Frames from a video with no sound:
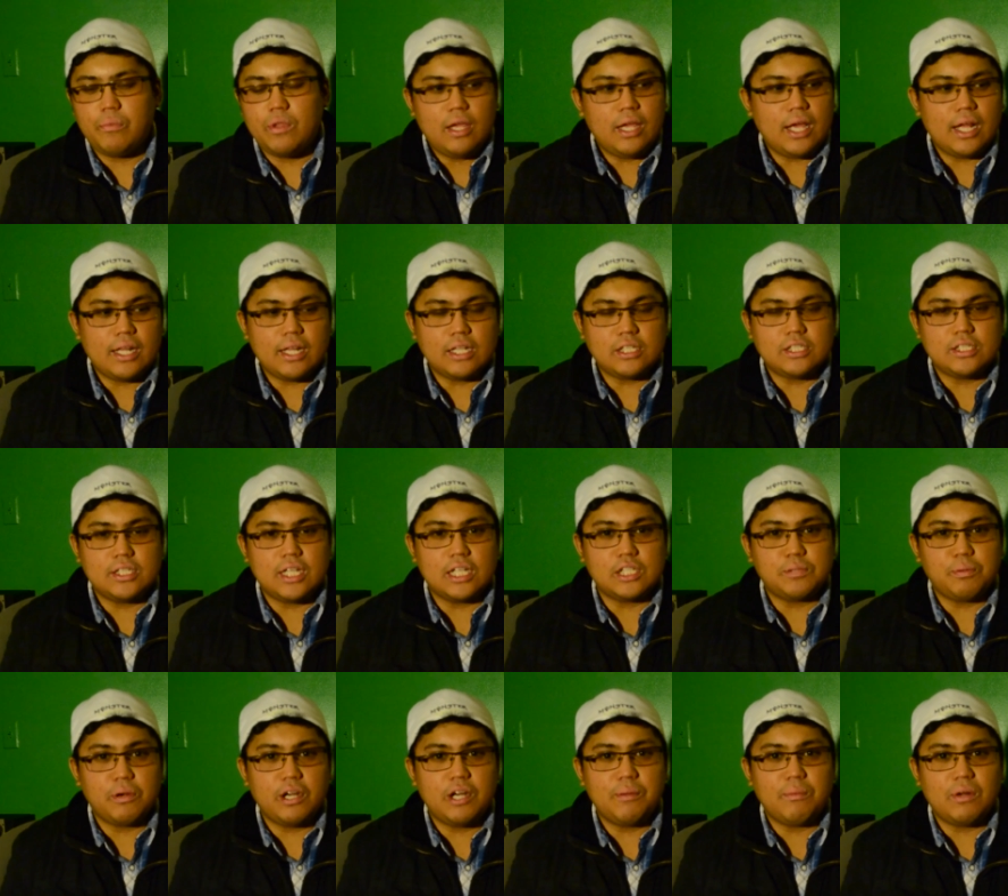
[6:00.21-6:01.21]
Yeah, that's
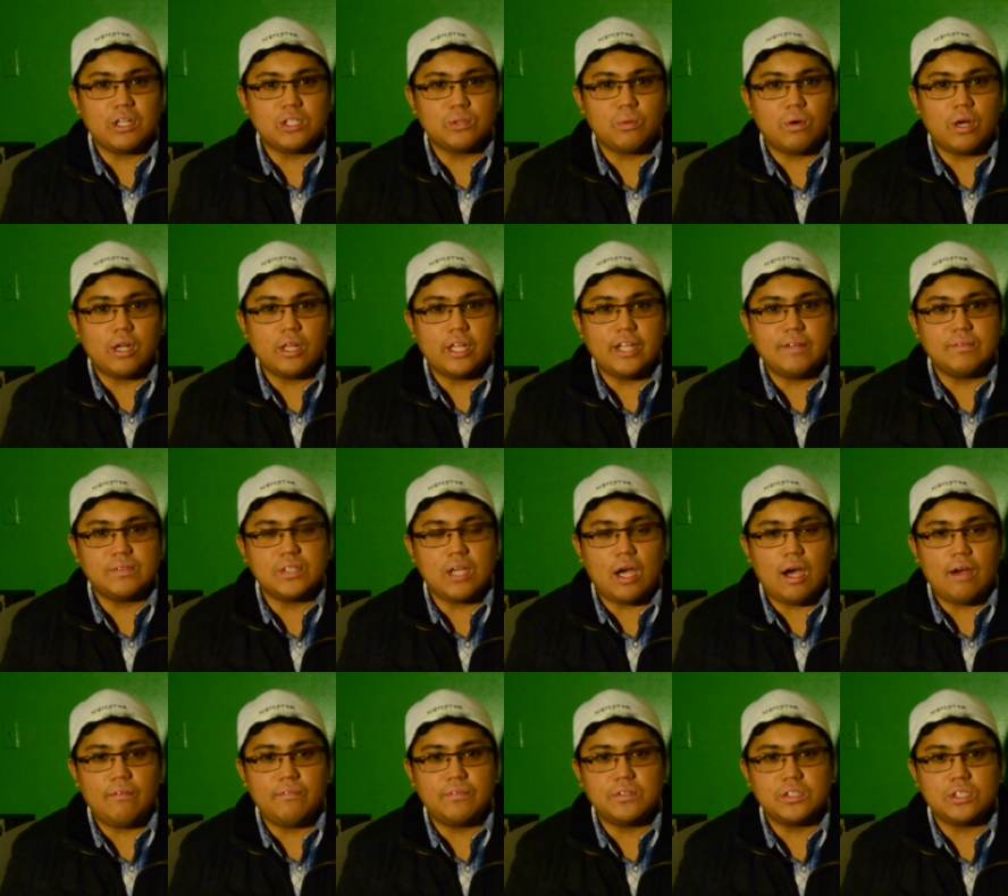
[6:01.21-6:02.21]
pretty much where it leaves off.